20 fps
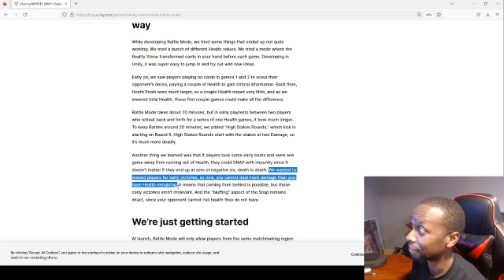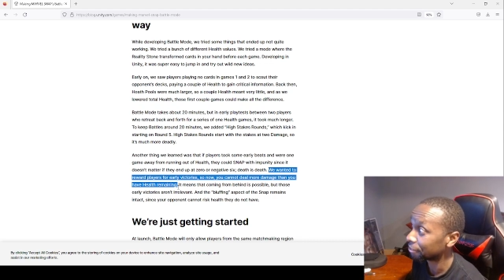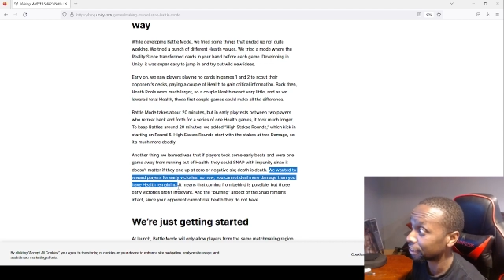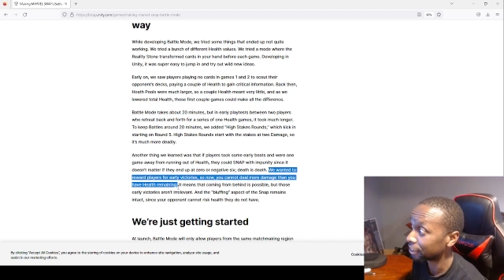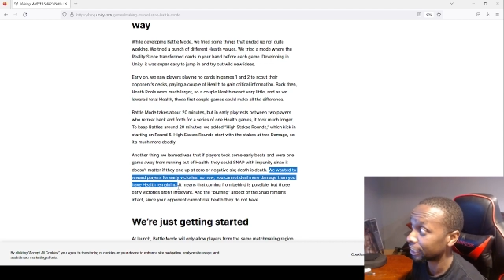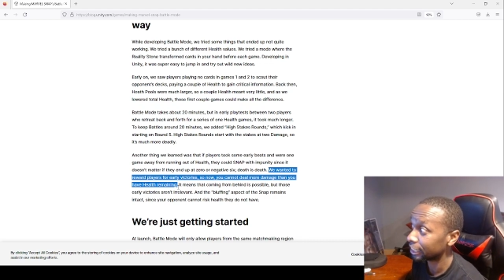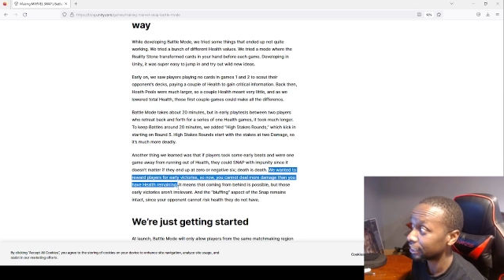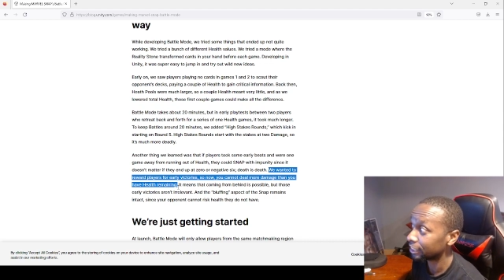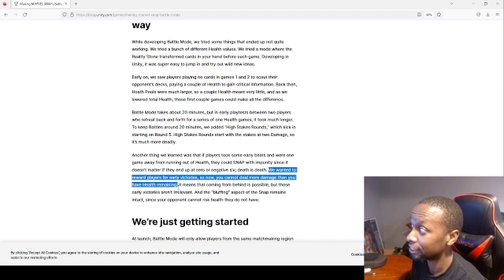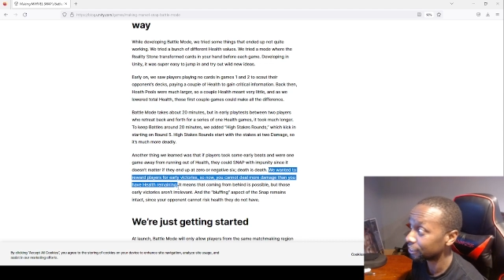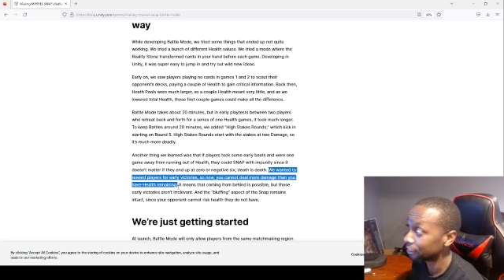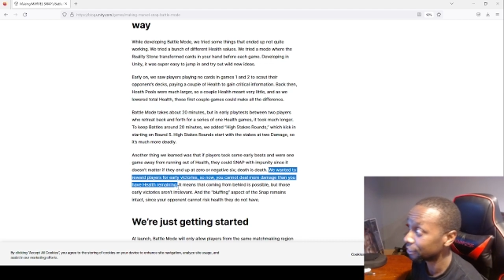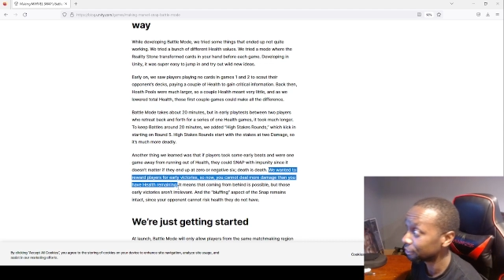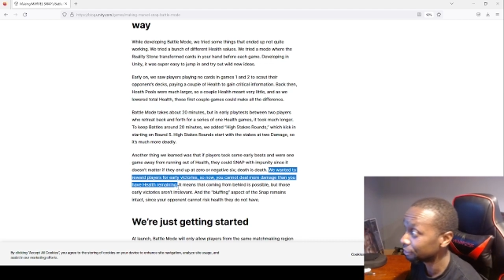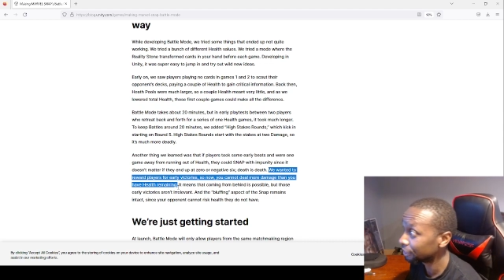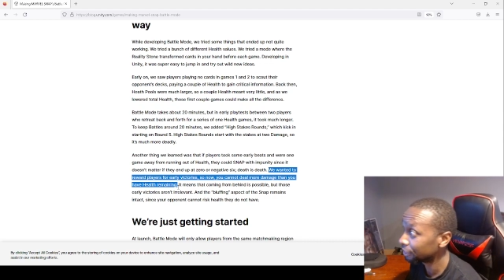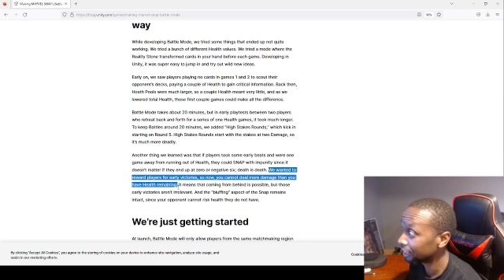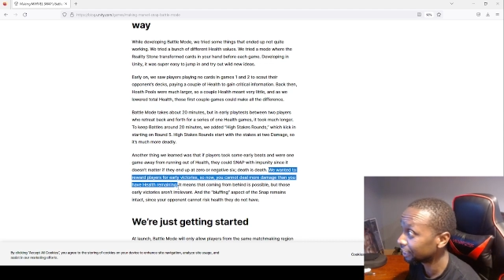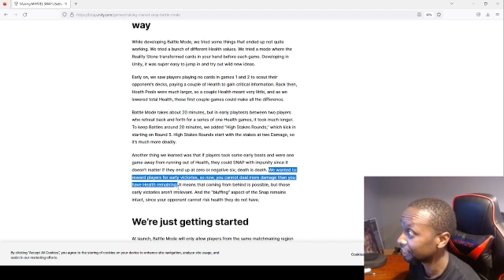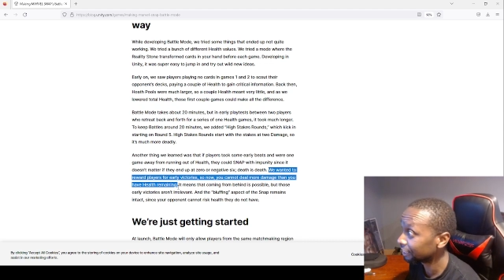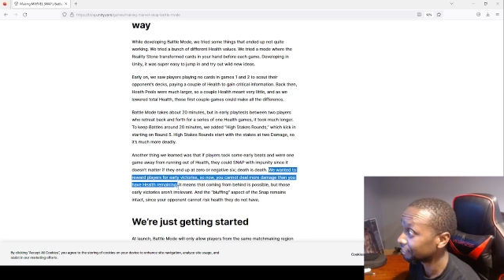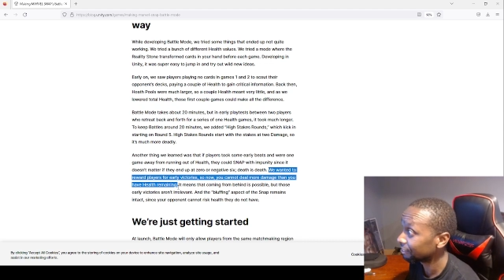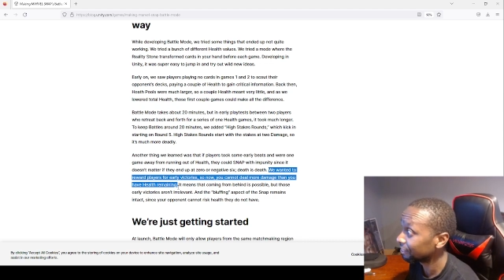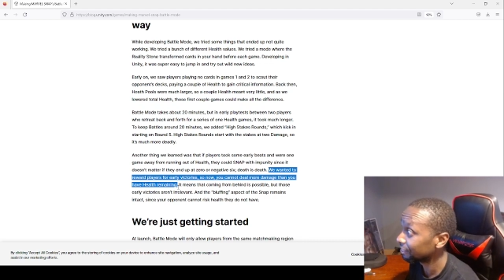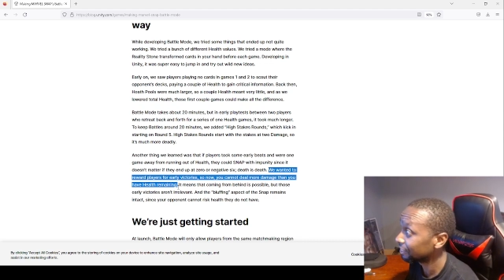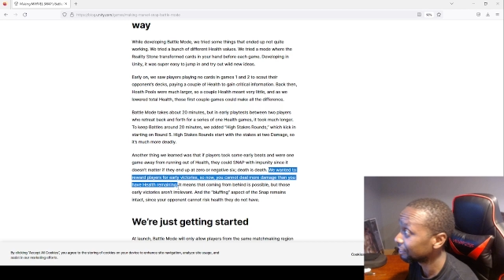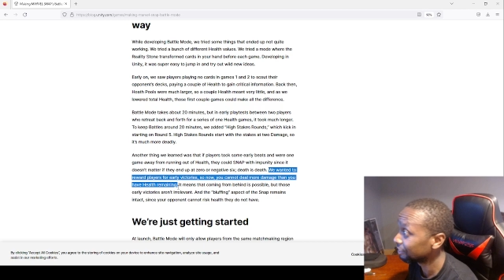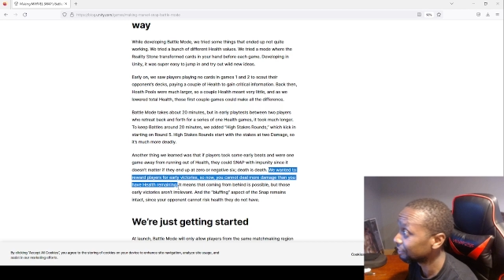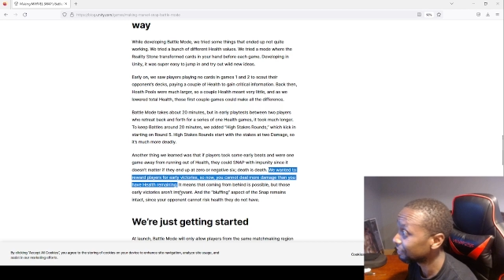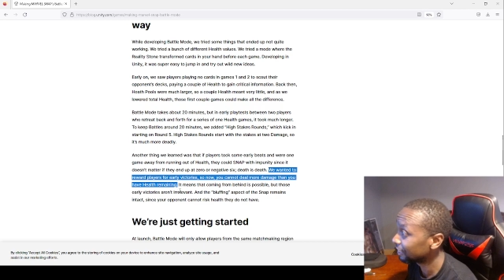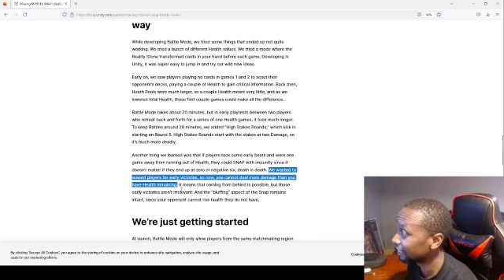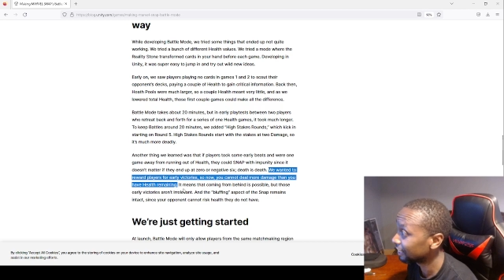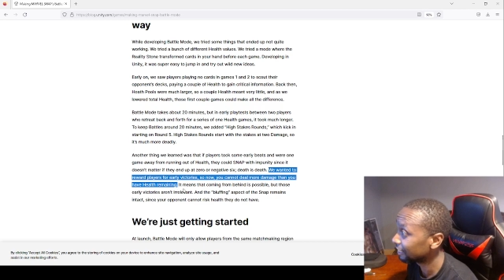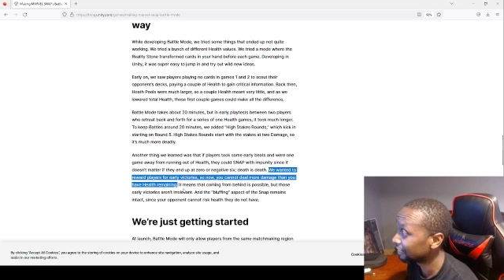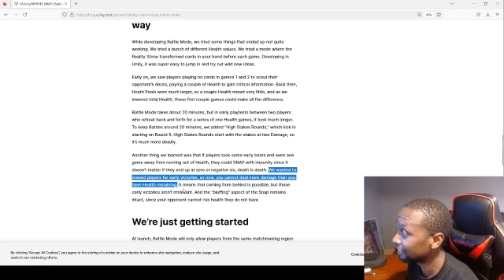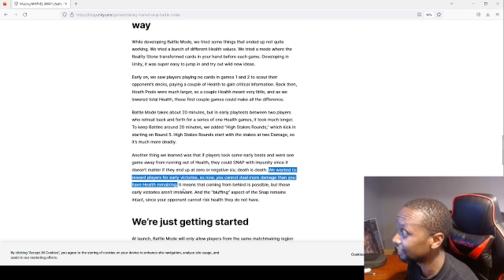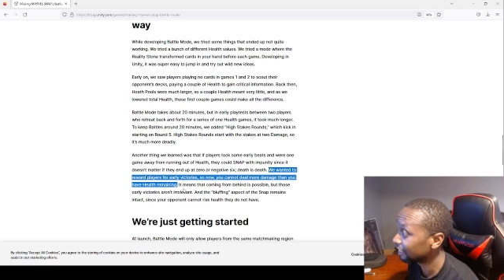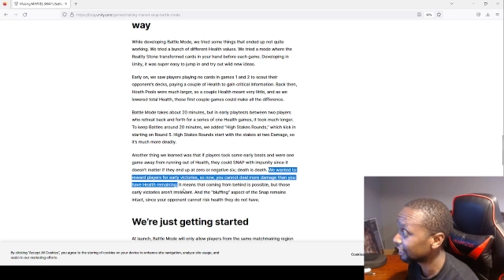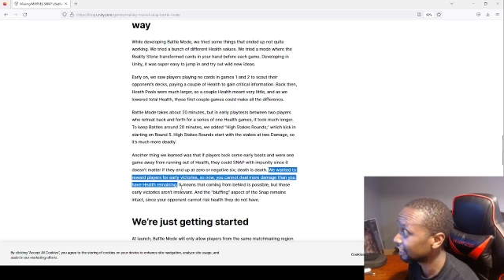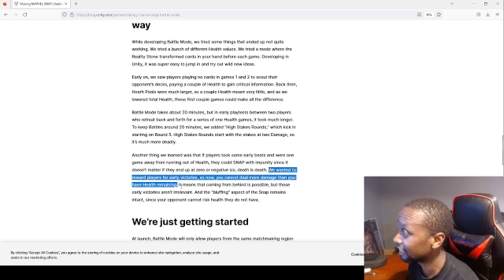glad you could do that.
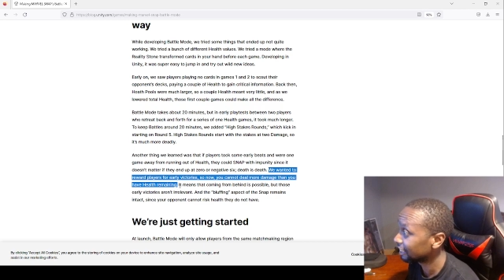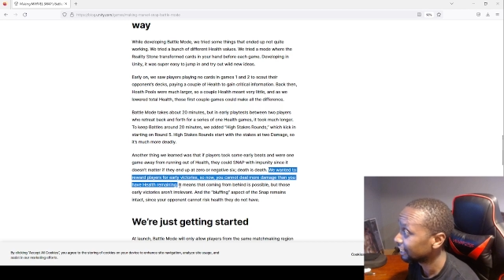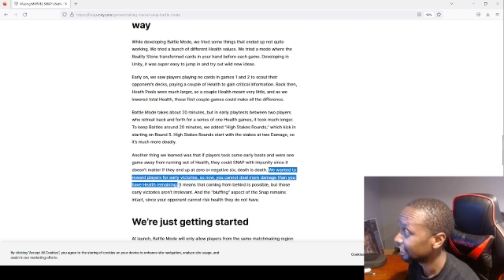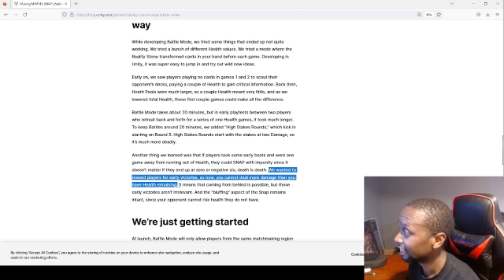Okay.